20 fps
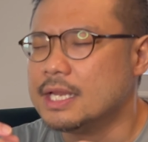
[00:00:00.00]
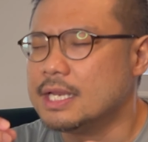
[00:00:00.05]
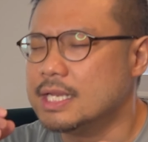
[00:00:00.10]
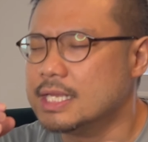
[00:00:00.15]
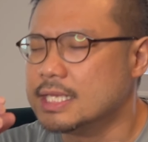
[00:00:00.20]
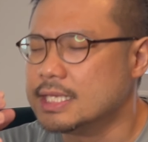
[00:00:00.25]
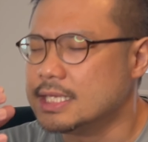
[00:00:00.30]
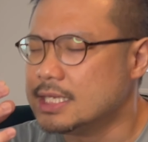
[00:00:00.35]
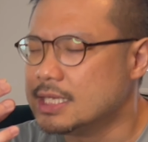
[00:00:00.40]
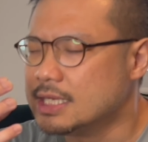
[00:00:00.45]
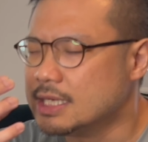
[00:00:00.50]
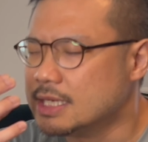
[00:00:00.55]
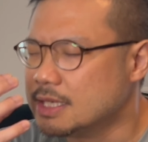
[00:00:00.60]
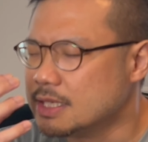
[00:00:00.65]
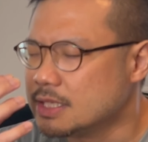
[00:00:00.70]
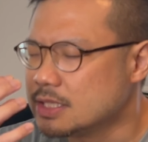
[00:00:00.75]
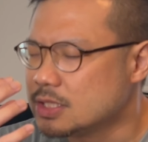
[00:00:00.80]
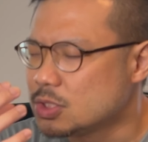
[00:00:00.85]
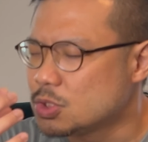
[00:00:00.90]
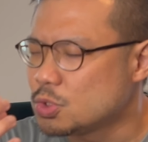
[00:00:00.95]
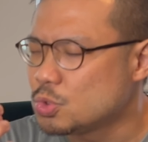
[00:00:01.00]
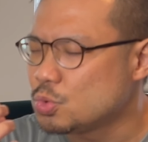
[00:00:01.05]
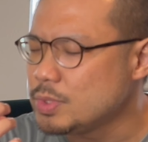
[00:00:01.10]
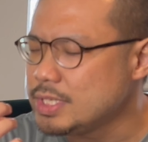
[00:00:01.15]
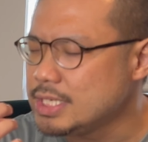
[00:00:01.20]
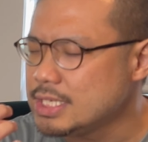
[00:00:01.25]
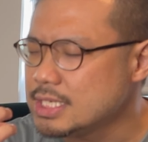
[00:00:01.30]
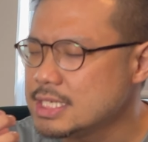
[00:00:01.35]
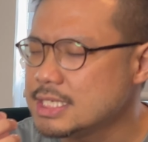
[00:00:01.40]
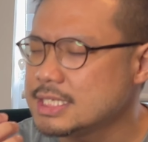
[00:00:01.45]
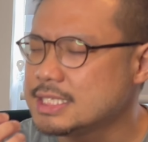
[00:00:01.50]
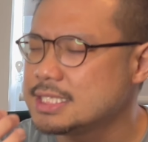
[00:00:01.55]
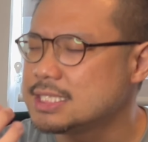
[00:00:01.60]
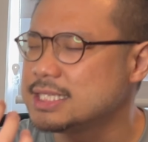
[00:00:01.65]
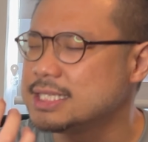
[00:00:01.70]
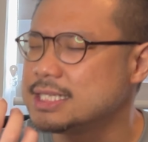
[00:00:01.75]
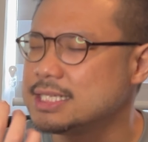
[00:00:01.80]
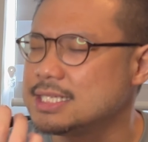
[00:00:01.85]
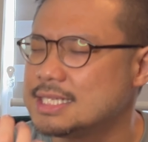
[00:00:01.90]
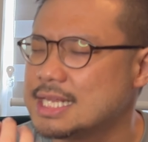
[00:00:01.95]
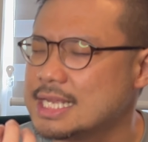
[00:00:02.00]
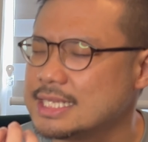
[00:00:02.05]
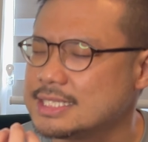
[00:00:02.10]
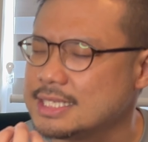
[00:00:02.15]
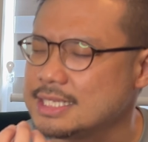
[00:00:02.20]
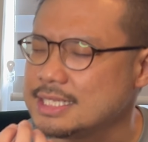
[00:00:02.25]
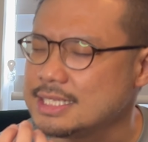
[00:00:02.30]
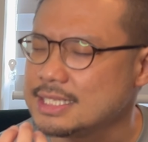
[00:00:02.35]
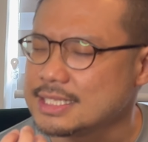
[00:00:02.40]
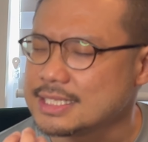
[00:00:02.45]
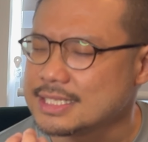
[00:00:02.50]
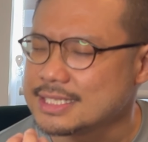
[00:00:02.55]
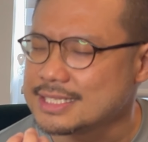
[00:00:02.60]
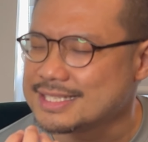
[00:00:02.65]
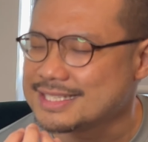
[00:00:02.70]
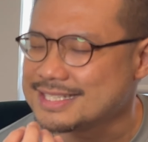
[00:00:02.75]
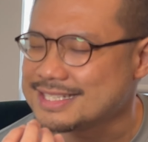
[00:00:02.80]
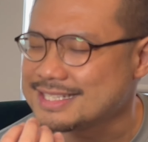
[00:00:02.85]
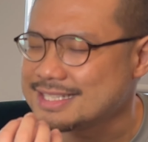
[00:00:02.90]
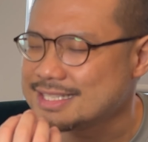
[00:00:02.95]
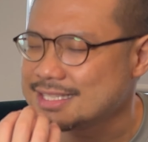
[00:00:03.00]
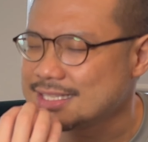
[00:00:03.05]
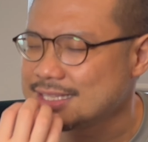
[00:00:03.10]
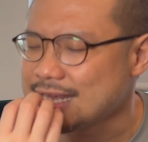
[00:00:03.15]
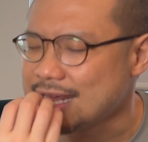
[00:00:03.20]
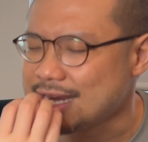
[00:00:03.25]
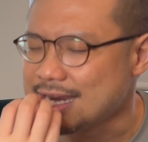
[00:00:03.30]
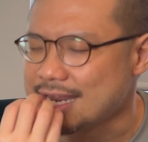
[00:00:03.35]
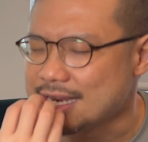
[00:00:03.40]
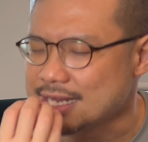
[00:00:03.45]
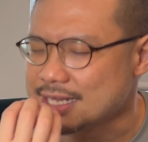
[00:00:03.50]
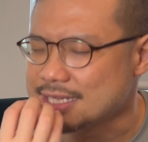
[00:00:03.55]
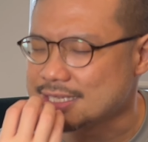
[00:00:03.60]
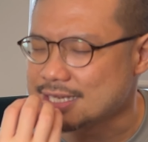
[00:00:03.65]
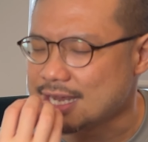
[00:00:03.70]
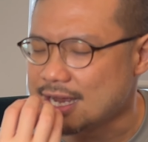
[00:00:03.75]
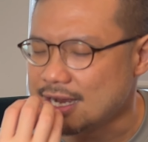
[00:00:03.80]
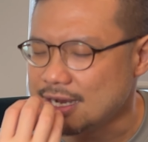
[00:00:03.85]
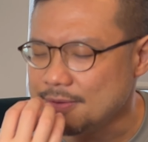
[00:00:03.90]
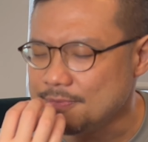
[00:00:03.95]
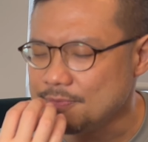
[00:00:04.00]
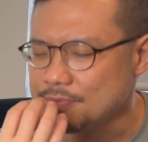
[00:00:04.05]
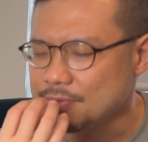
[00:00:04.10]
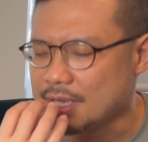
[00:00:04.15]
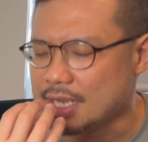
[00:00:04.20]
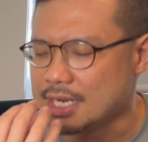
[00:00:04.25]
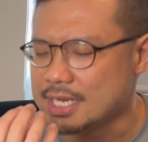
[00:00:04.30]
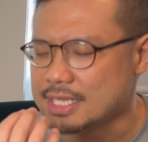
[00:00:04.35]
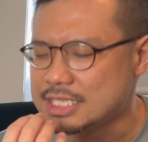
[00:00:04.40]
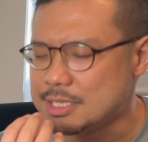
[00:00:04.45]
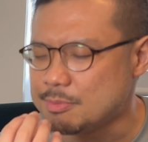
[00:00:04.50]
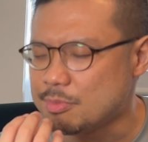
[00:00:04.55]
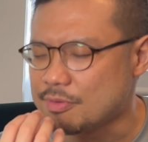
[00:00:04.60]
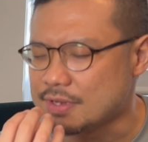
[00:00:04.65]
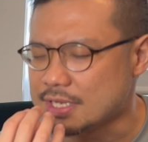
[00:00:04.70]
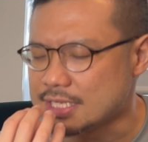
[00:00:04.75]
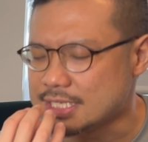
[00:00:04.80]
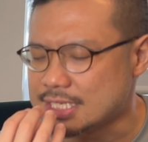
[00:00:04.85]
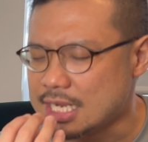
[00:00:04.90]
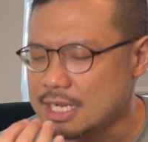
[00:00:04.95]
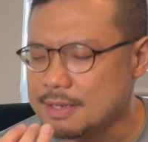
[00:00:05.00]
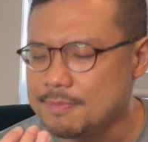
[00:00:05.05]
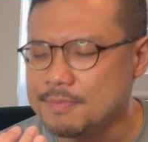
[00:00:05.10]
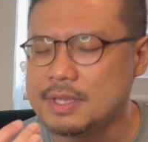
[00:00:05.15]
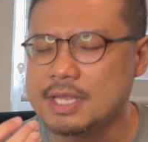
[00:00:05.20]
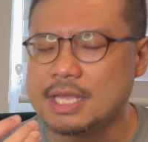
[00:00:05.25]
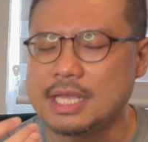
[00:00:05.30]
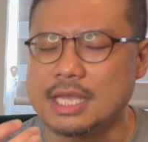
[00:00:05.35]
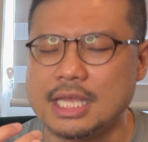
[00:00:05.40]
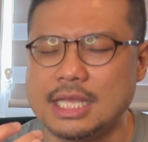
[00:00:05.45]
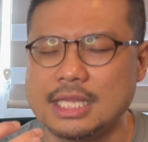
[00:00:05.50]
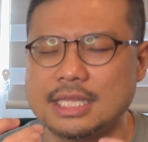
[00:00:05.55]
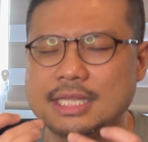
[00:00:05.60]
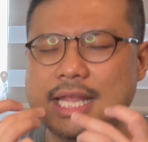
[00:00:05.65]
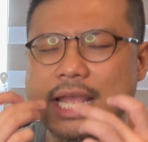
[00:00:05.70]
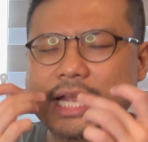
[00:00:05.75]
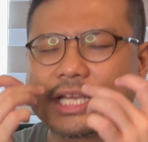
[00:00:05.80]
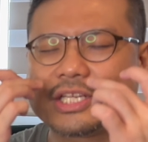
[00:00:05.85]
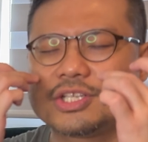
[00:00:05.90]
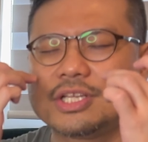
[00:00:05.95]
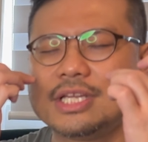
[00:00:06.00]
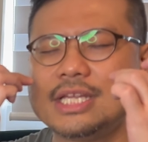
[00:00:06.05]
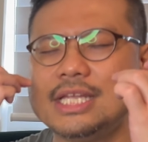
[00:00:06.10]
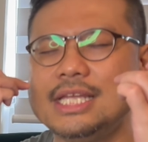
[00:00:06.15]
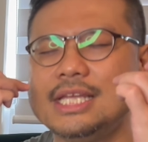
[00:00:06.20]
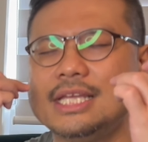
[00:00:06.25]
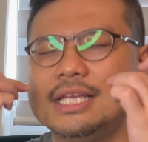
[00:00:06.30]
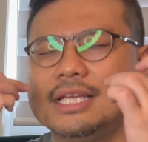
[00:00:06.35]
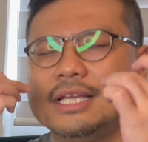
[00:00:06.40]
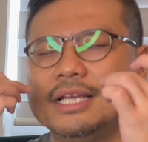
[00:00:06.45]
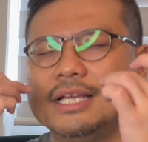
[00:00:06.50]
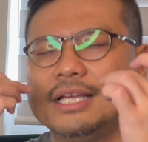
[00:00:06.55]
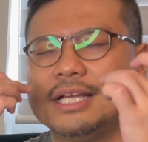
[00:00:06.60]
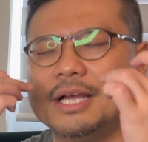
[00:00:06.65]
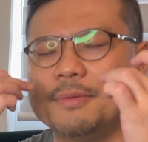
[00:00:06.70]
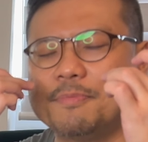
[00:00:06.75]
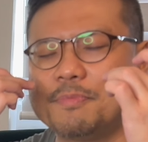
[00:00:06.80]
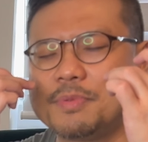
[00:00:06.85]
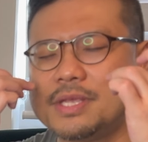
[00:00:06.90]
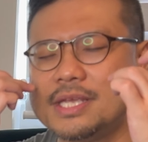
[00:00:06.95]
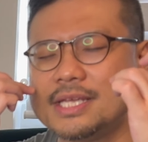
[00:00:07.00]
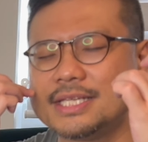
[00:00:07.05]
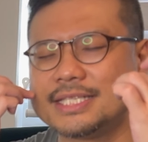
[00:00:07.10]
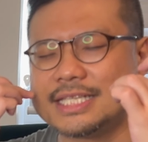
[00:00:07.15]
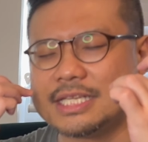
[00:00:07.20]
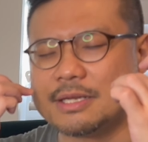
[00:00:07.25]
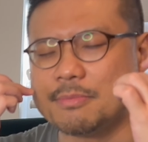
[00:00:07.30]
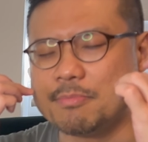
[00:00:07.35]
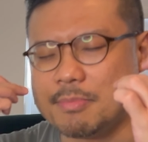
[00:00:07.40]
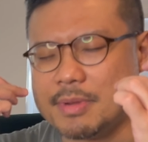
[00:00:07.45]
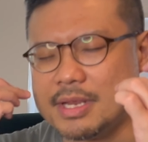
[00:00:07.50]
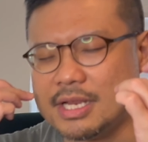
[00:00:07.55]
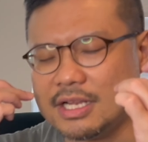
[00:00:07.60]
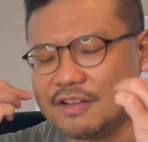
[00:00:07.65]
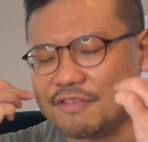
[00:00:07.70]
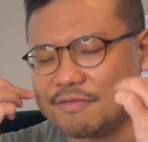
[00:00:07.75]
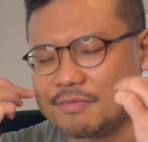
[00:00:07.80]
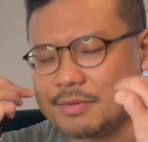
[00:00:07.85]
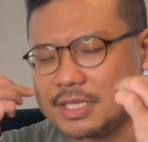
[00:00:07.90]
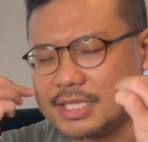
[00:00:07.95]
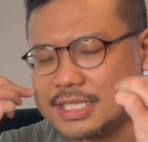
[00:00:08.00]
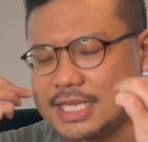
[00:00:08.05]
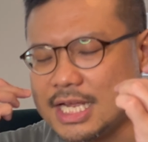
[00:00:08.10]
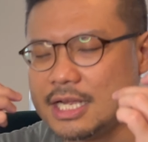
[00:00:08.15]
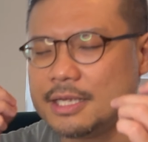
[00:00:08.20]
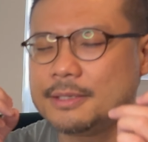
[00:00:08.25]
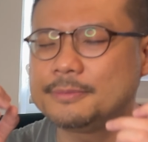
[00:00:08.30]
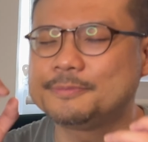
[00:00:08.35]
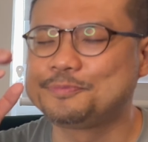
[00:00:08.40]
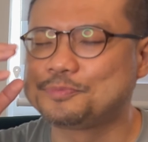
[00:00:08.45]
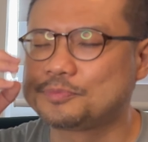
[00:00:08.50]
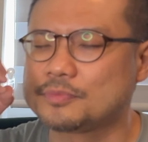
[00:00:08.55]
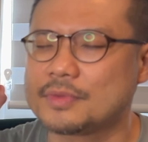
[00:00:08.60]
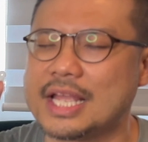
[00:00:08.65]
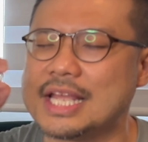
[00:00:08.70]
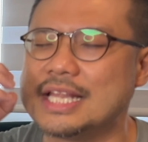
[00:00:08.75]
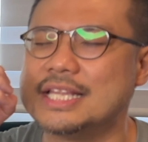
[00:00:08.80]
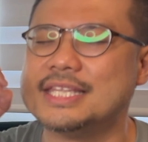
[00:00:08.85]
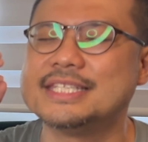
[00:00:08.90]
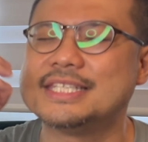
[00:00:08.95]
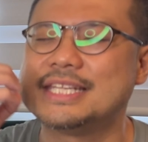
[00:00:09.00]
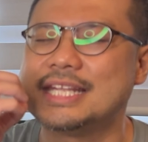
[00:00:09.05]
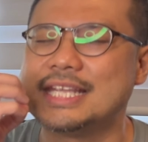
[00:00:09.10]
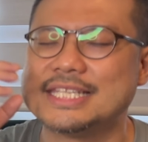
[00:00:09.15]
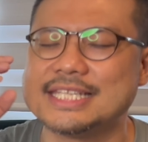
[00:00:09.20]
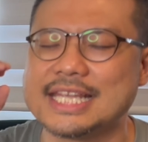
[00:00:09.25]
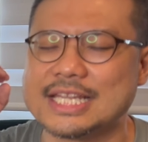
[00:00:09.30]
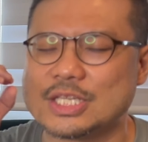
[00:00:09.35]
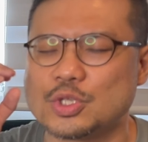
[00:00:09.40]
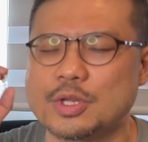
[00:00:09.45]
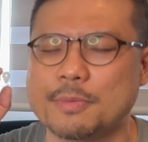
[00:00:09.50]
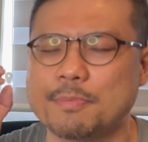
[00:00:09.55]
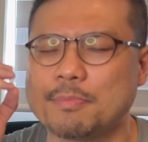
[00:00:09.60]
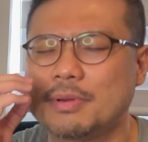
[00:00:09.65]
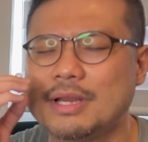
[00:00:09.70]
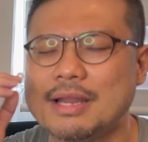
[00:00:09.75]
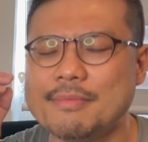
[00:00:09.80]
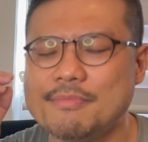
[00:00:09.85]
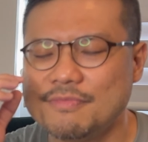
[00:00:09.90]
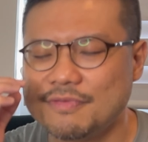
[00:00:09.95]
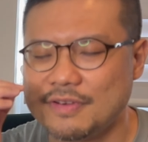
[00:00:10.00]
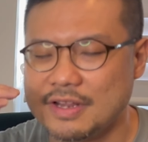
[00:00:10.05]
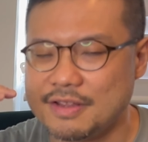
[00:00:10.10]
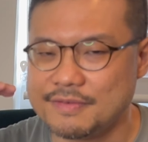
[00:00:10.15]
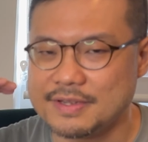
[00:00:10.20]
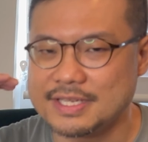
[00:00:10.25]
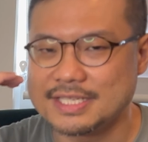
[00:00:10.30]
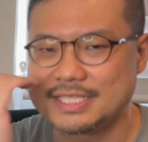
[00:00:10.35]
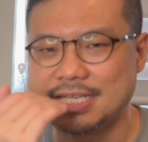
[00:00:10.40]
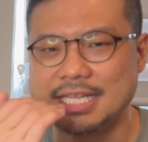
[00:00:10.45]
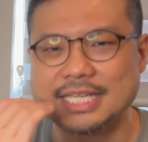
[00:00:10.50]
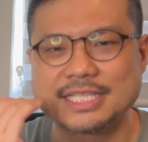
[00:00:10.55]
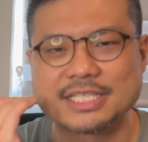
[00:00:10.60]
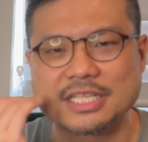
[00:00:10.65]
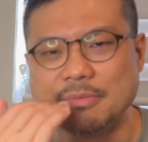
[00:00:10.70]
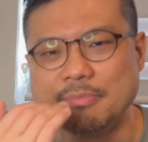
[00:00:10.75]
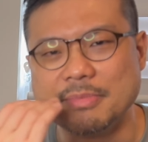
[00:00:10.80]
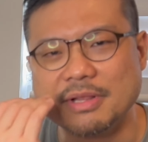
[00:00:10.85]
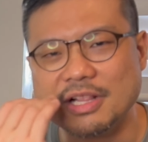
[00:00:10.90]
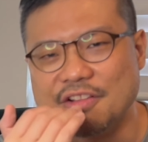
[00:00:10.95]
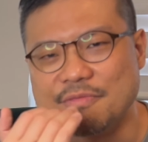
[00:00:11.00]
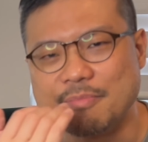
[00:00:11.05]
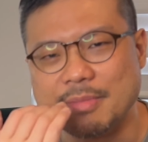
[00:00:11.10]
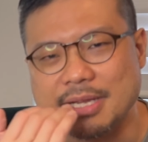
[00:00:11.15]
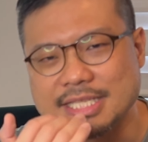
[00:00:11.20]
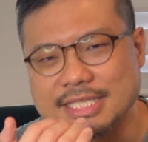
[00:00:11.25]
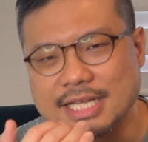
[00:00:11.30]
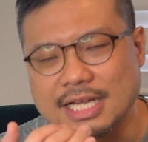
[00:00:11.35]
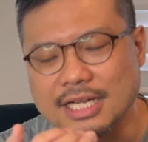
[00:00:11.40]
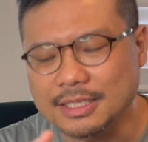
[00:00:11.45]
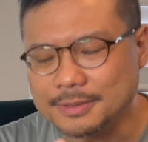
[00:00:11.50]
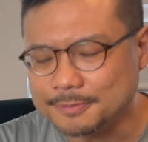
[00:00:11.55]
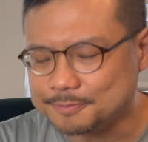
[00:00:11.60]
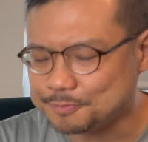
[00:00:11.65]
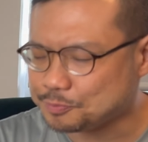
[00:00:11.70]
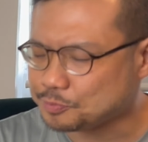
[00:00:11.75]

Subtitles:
The sweetness doesn't start at the tongue, at the tip of the tongue. It actually appears in the middle of the tongue and stays there. So the plum flavor stays in the middle of my tongue.